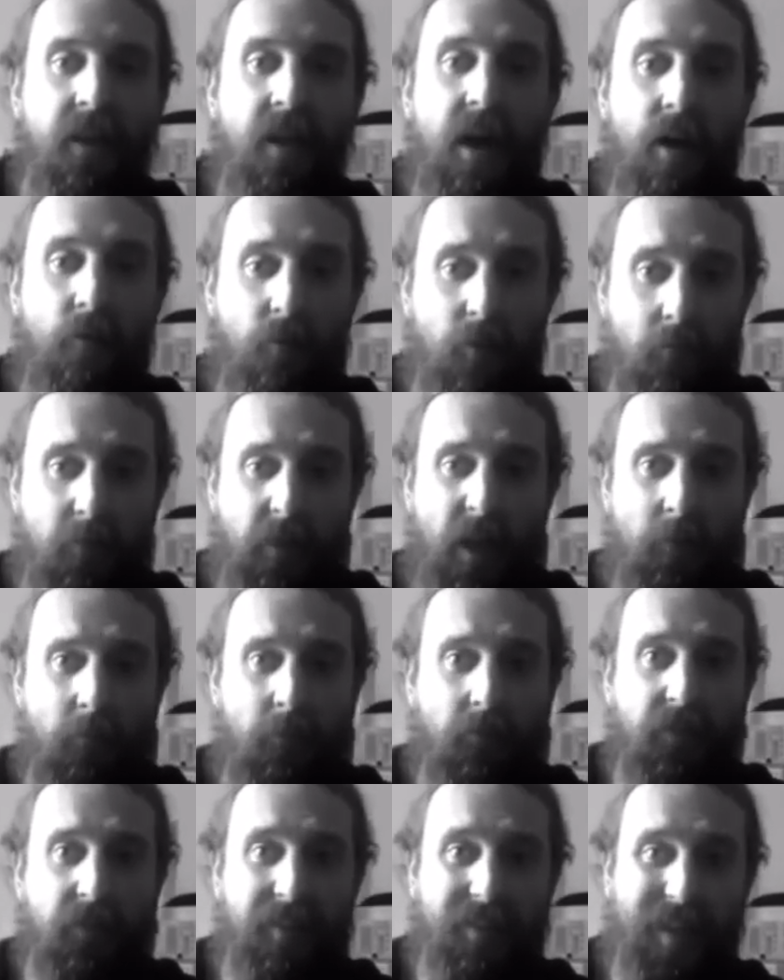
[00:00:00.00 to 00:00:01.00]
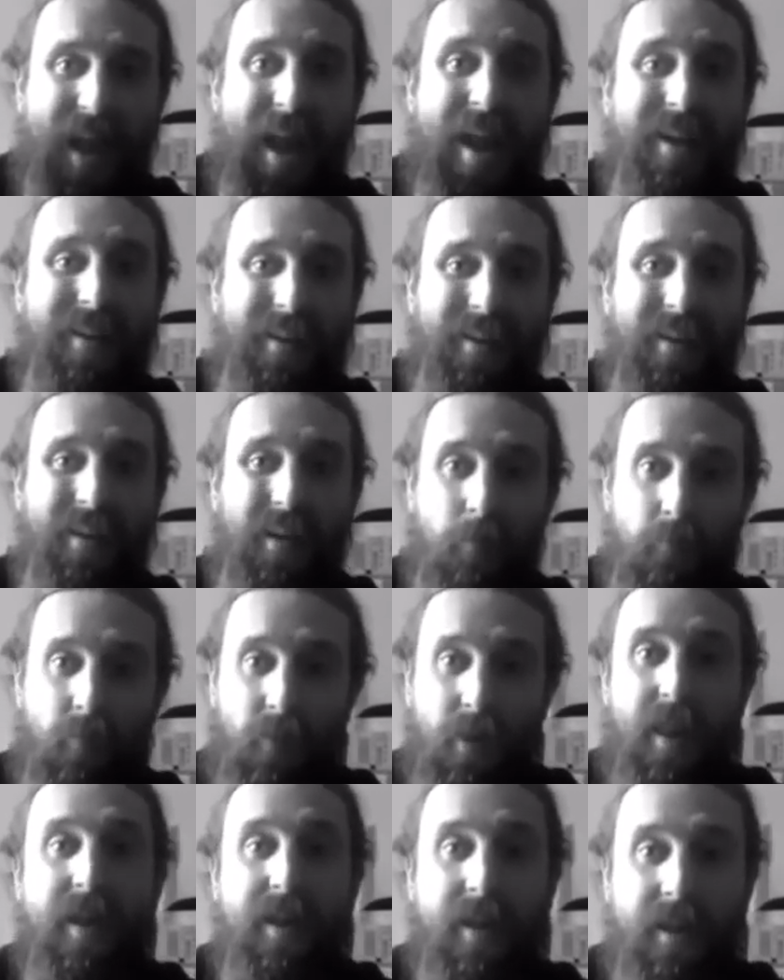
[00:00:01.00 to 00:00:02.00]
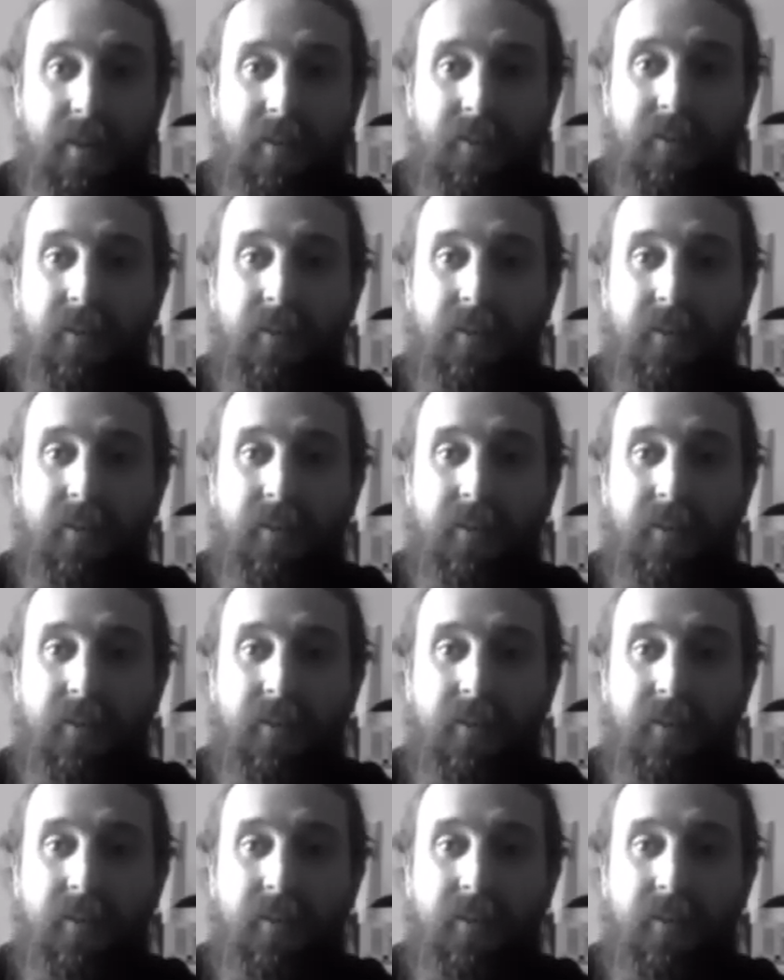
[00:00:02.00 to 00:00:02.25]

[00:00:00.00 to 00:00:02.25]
I want to be able to technically play it